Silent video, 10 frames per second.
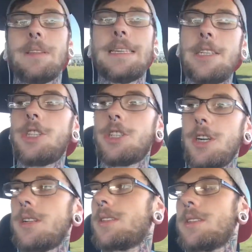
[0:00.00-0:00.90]
These
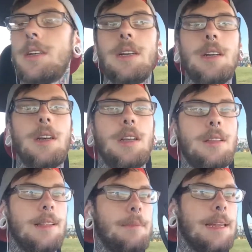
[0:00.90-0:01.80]
shirts
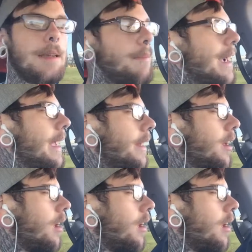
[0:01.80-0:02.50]
that I'm getting made